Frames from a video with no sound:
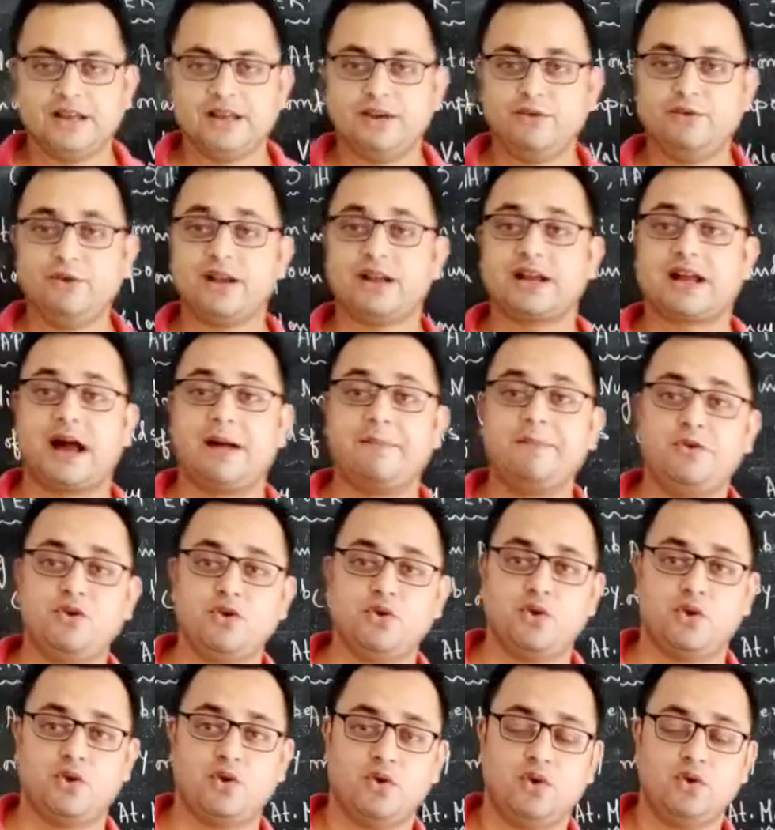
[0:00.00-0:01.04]
You will come to
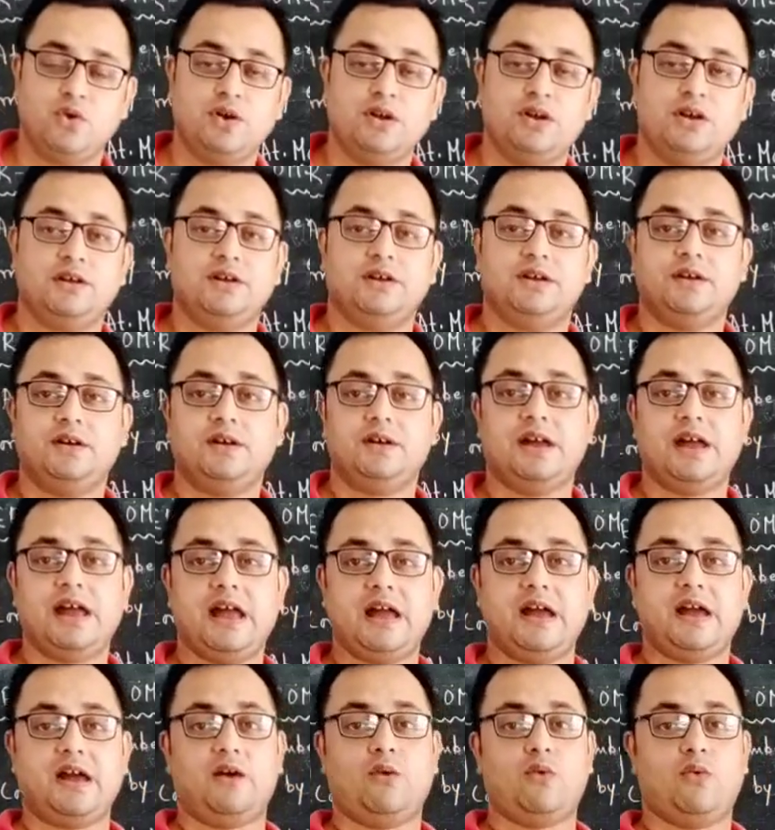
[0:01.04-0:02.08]
know
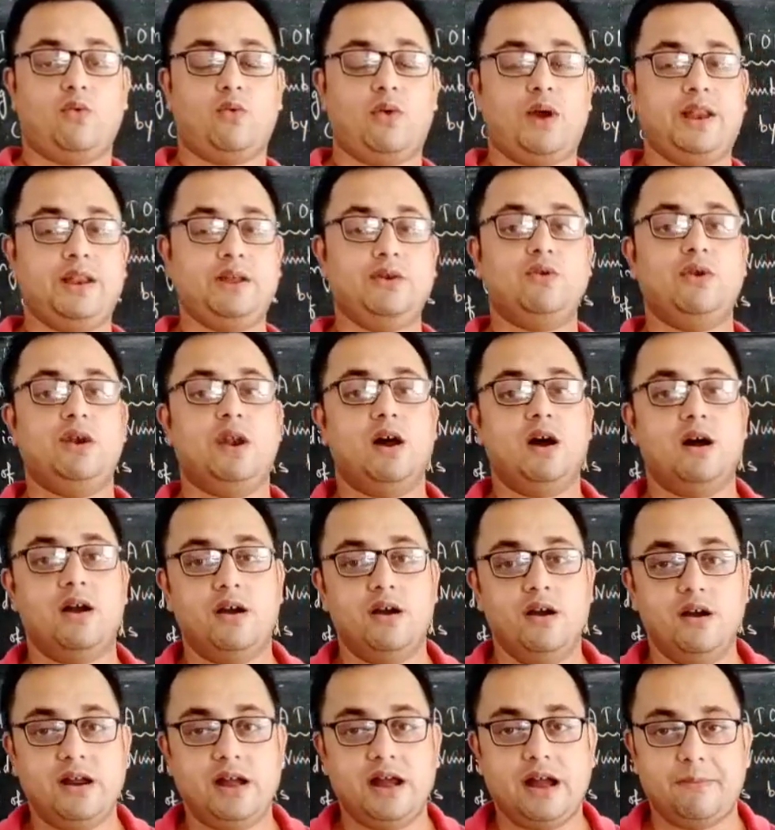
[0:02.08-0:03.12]
when you
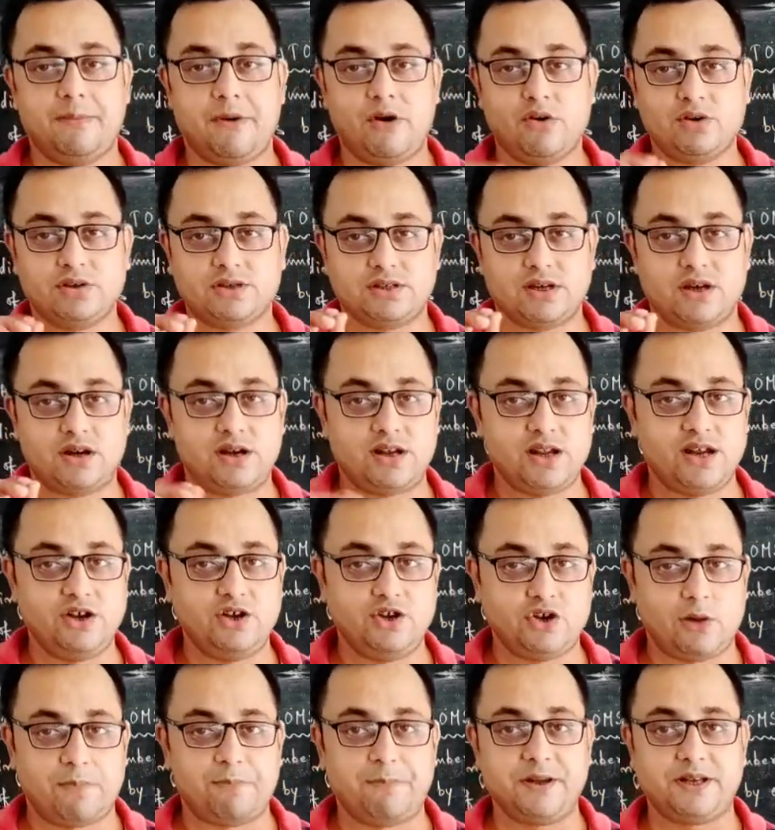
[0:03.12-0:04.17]
learn about certain
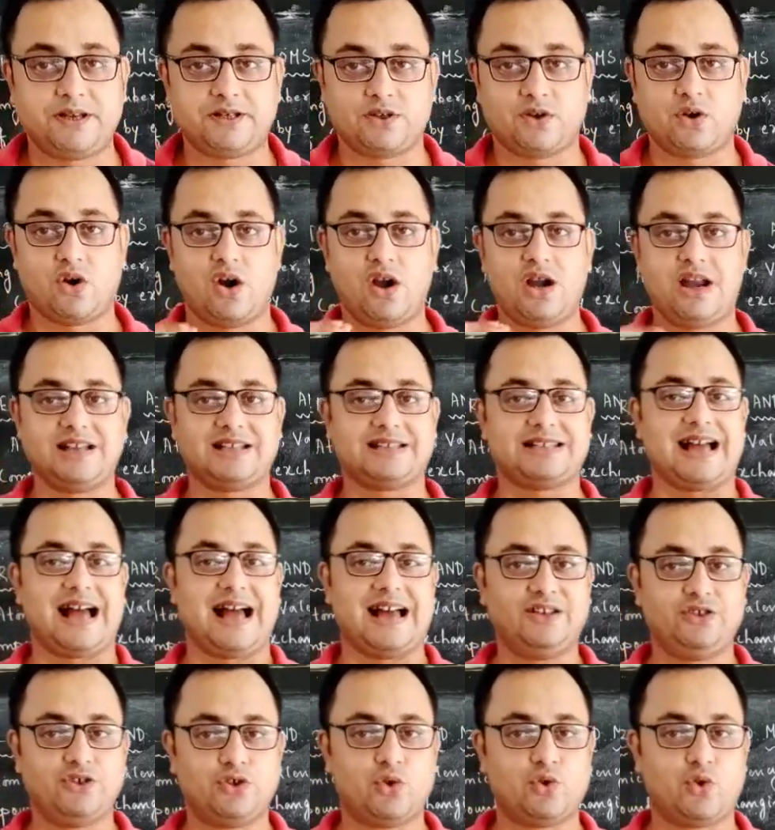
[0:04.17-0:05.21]
topics called as
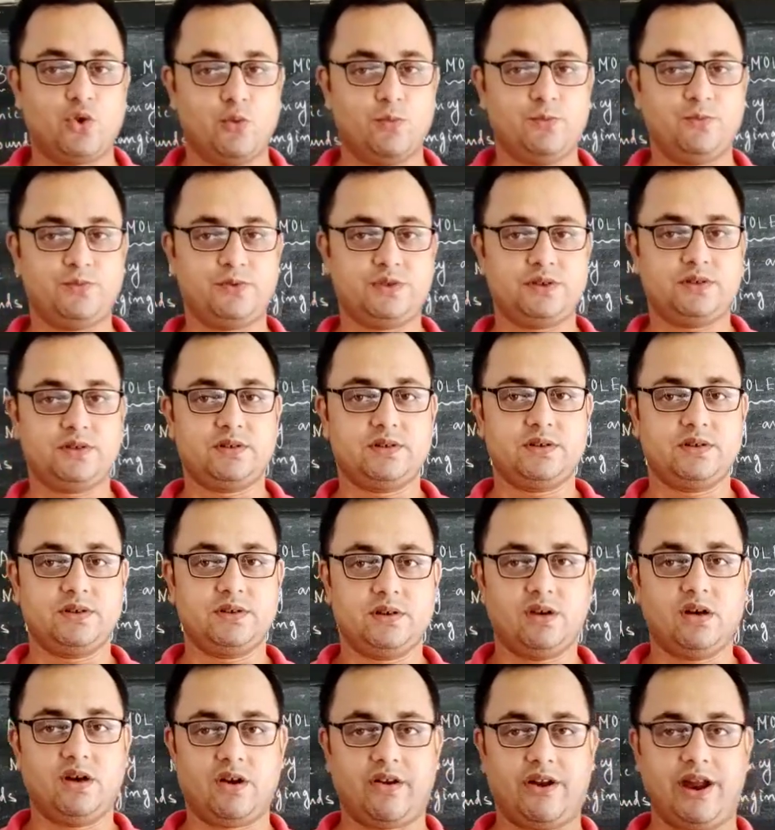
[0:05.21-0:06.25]
isotopes.
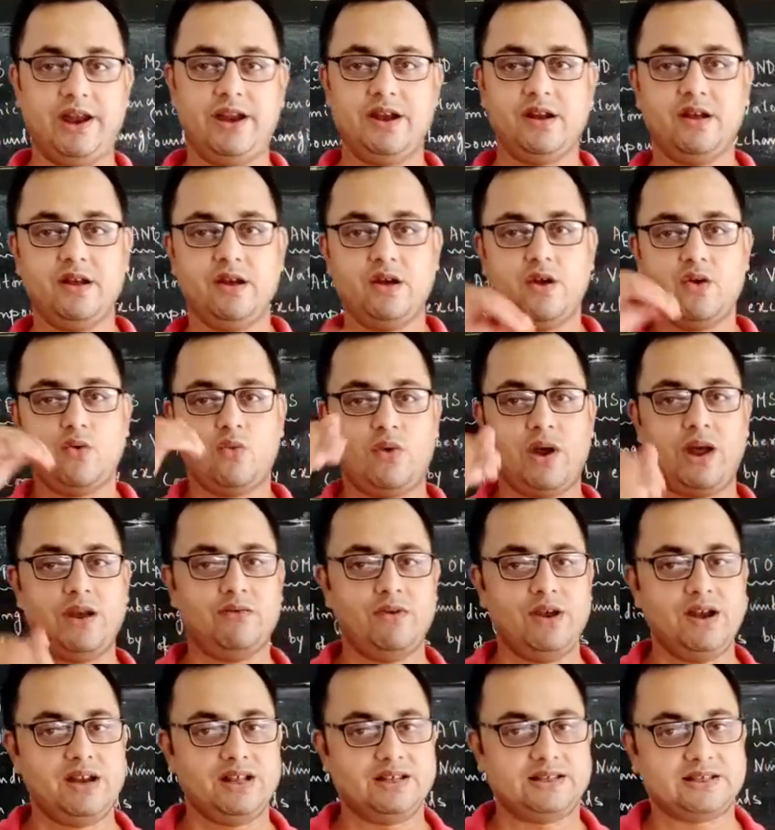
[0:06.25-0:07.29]
Alright? When
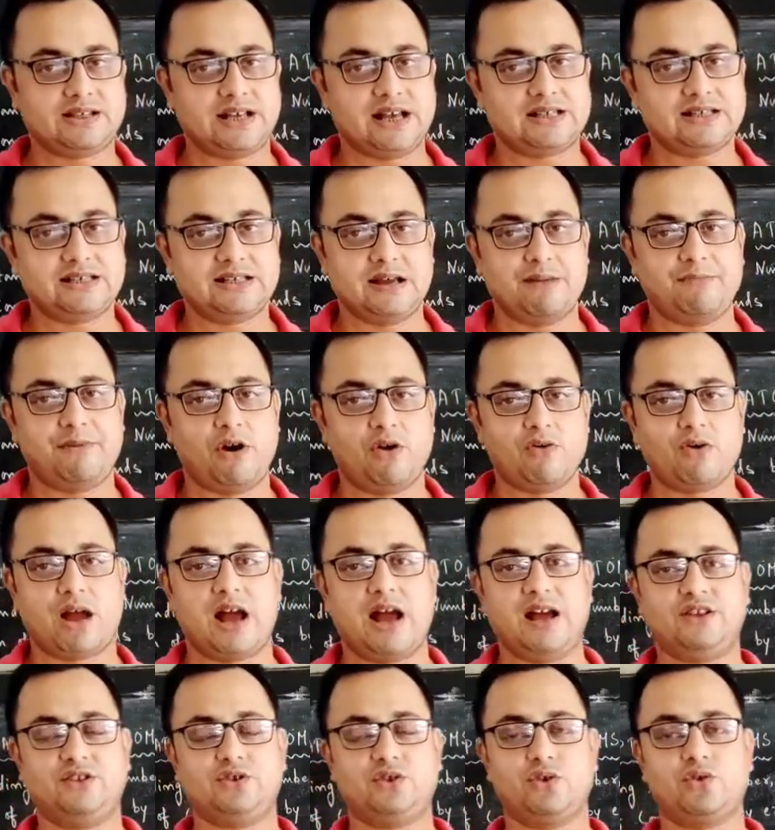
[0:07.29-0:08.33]
we discuss about
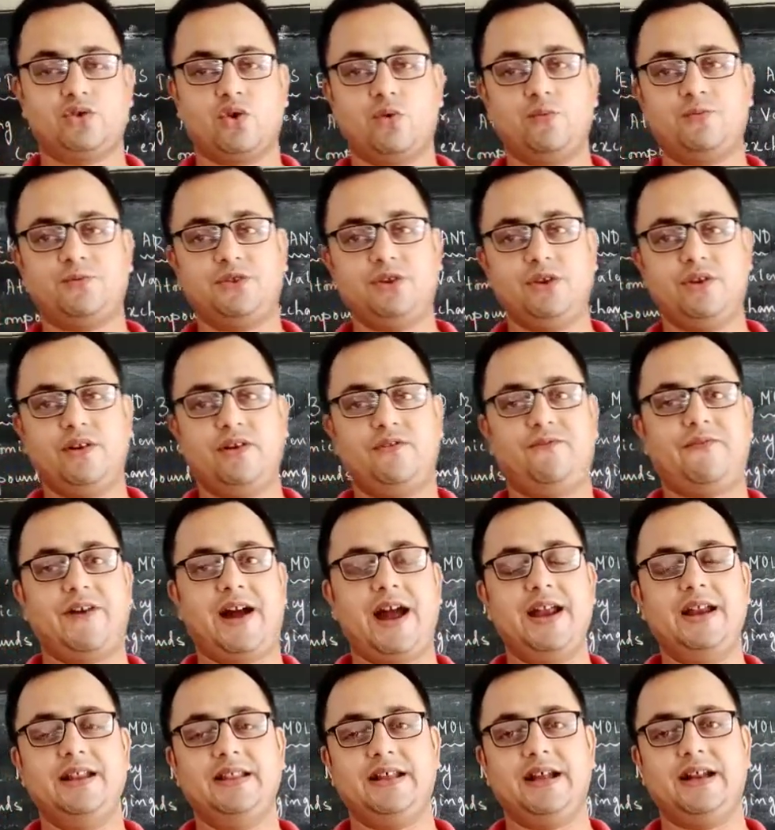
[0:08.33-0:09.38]
isotopes, you will
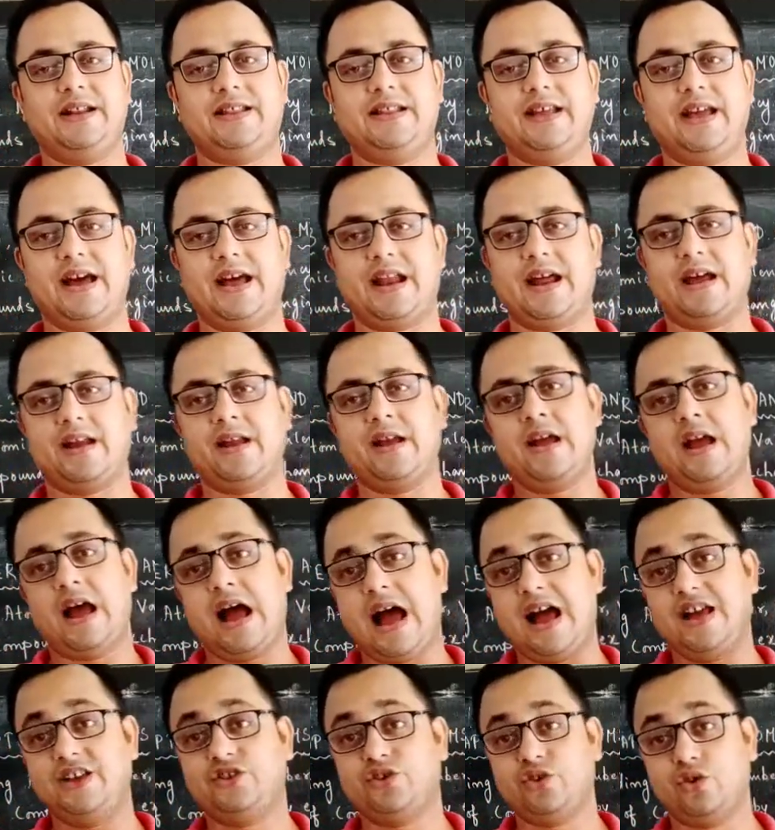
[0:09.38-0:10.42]
find that there are
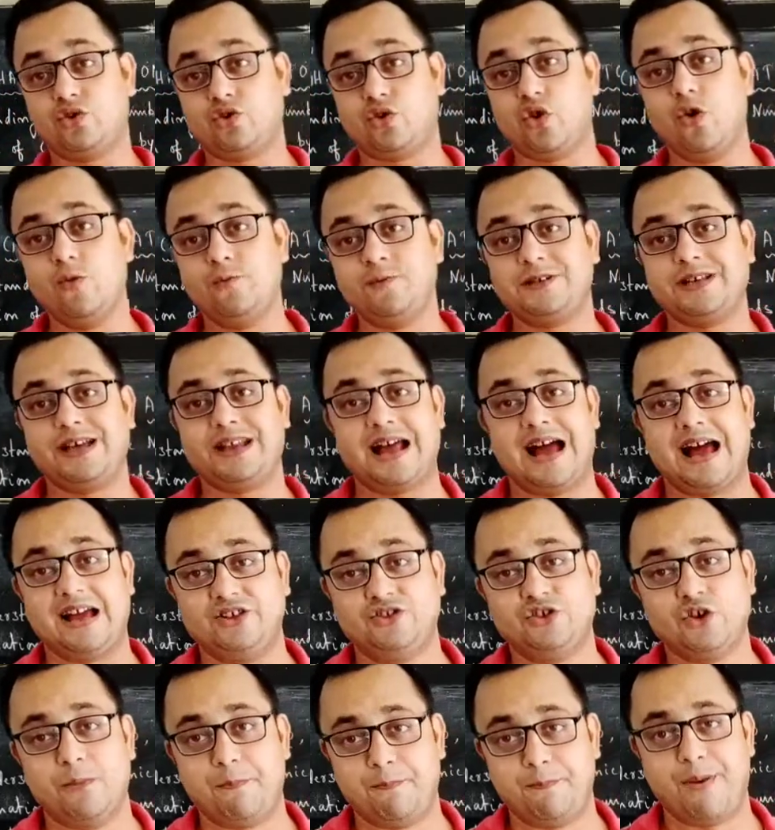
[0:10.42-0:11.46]
isotopes and
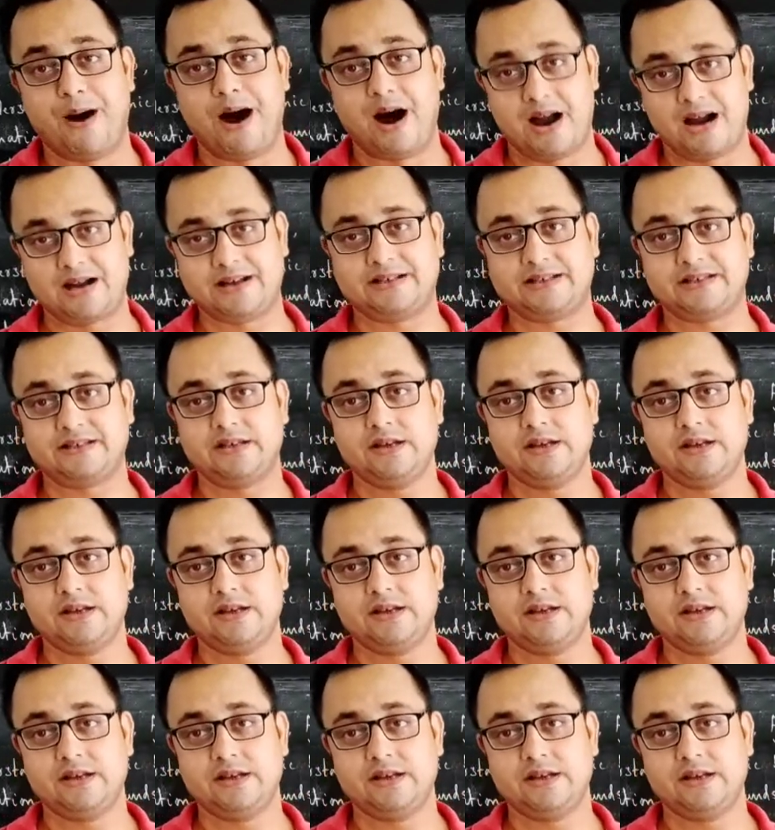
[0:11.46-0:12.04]
isobars.